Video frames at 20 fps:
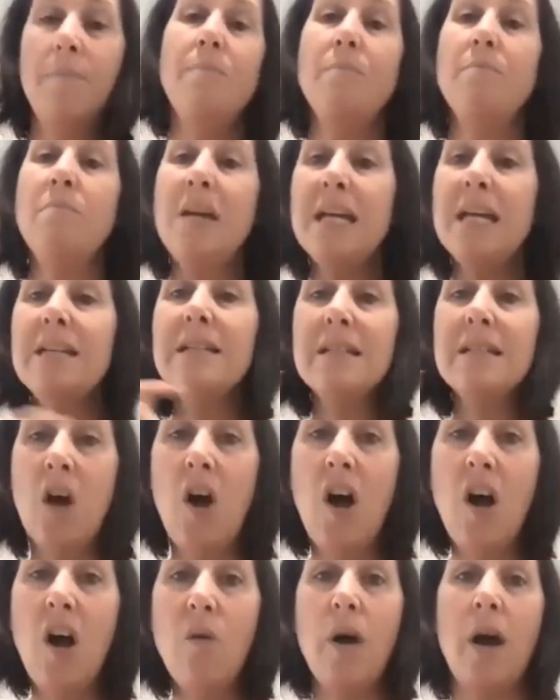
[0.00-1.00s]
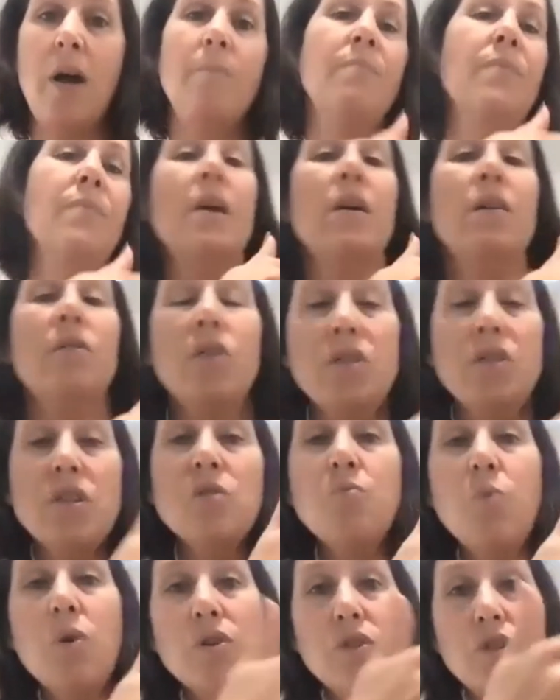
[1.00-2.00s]
Meet Tara. This
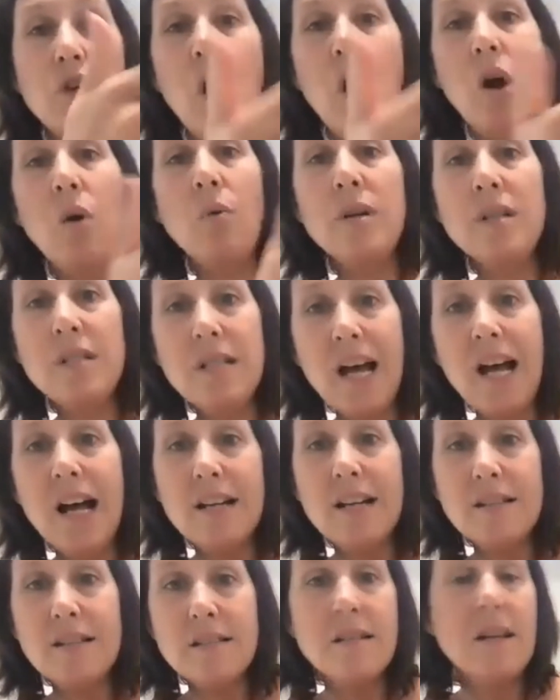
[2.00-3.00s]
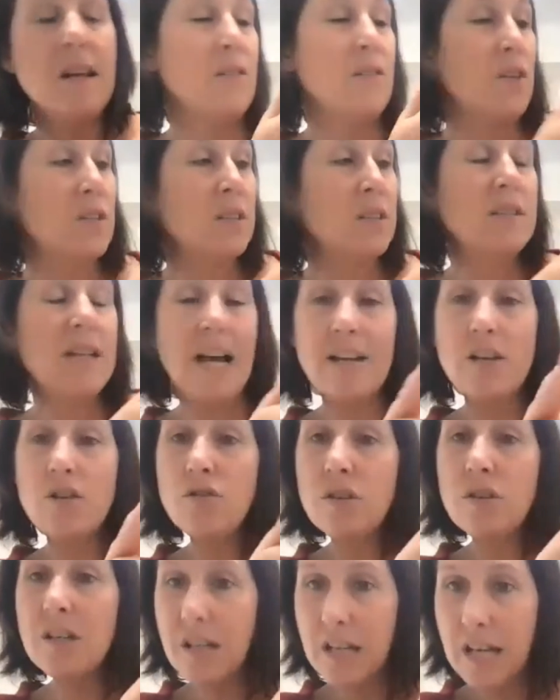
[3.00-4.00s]
is what Tara does. This is how you
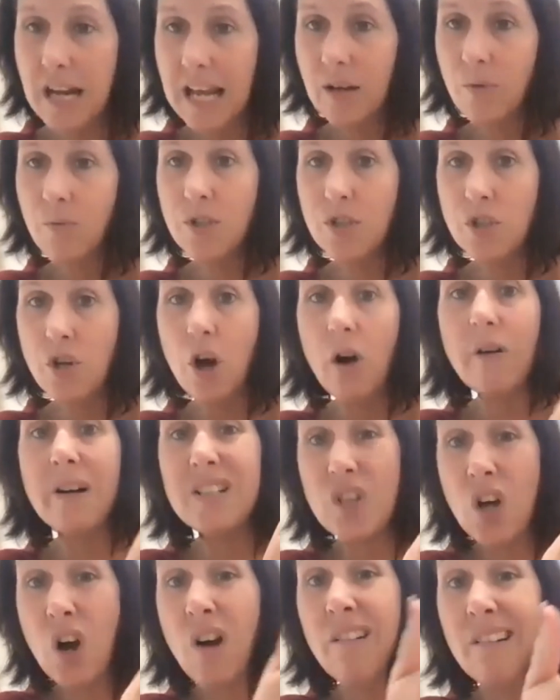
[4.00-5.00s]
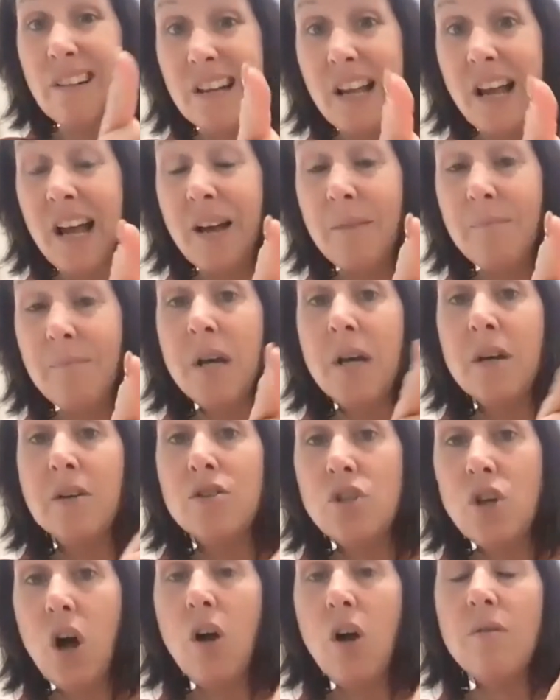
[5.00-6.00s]
can connect with Tara.
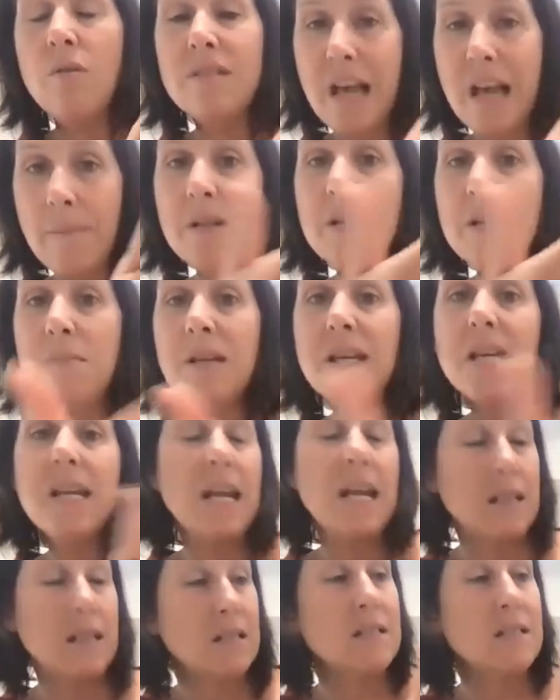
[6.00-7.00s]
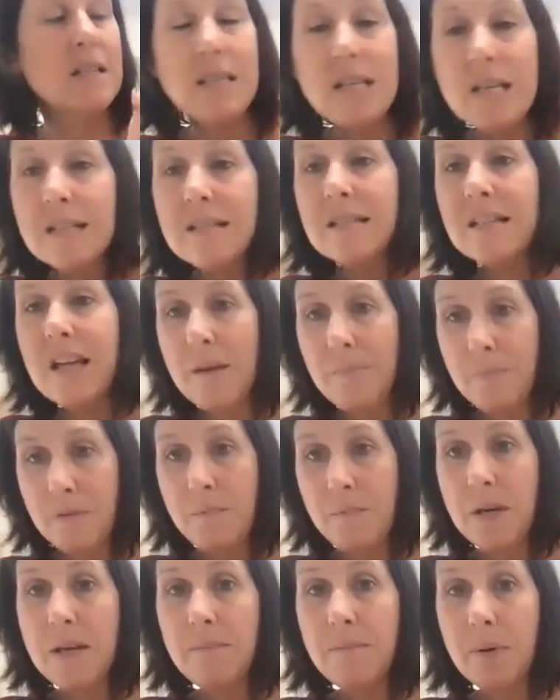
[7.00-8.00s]
Tara is happy to be connected to these type
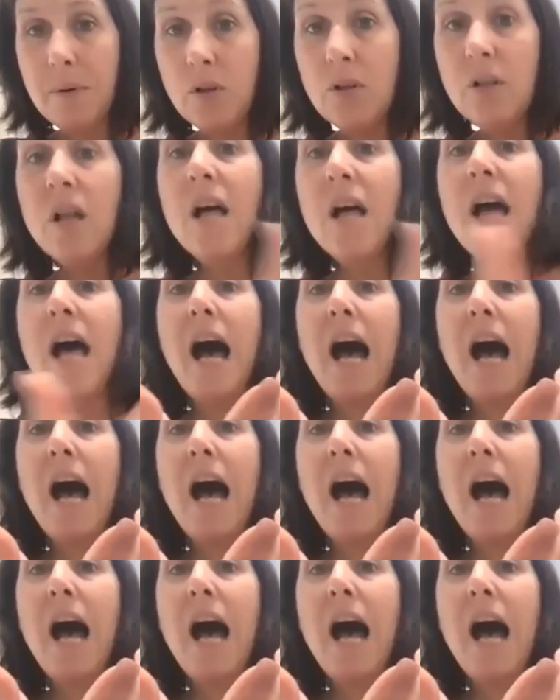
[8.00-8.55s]
of people.